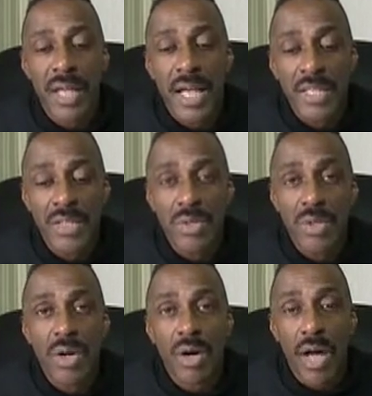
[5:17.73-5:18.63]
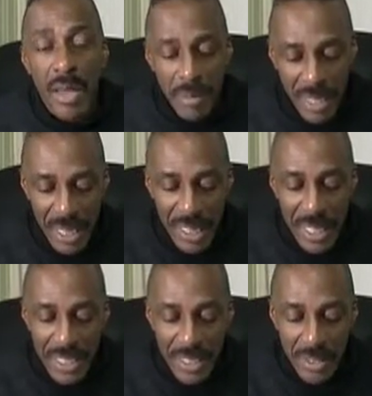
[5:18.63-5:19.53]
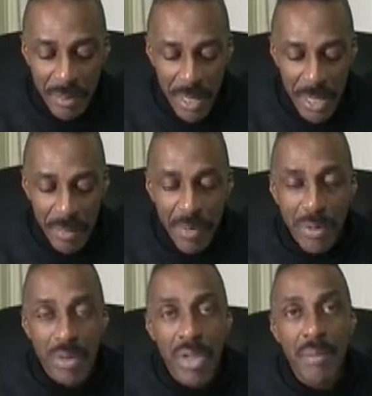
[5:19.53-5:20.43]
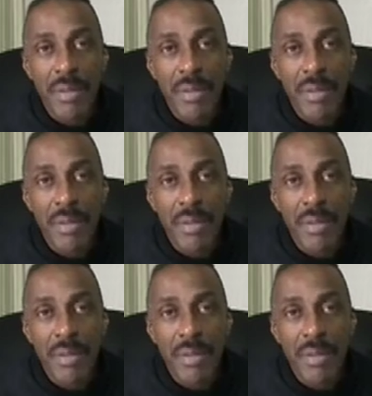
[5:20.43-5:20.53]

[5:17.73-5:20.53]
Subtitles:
as you are able to listen to people,